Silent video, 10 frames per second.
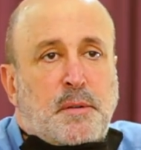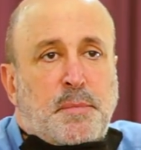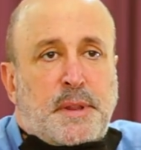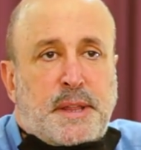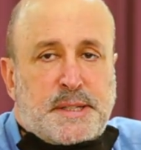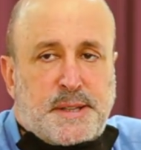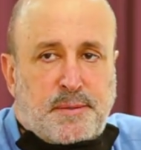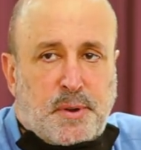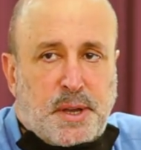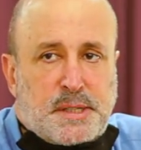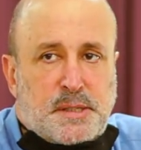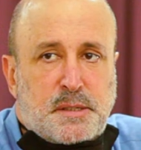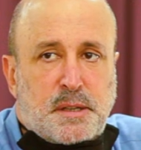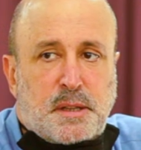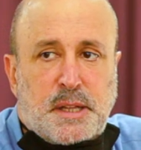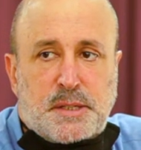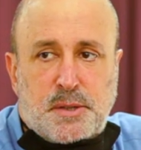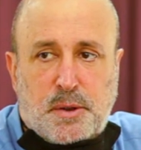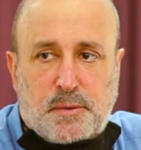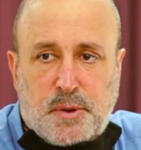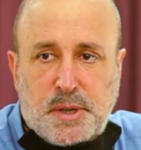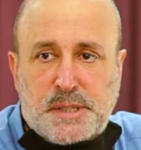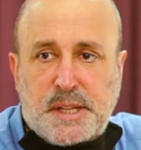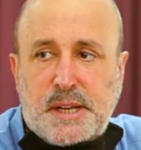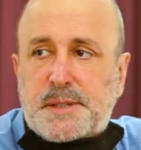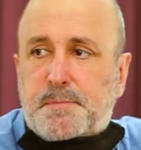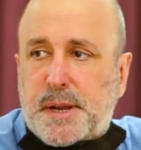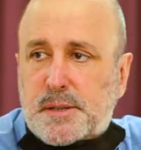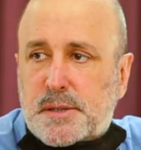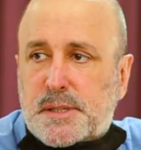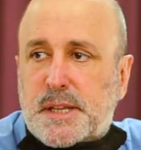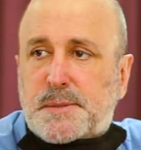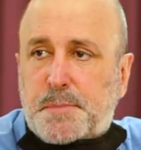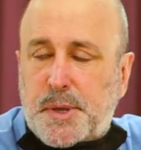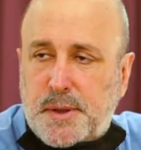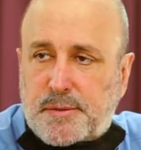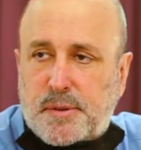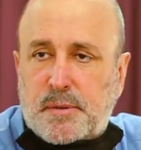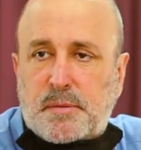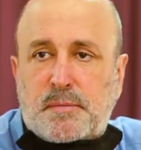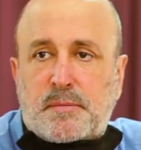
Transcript: But there's a voice, and that's your voice, that is precious, that's beautiful.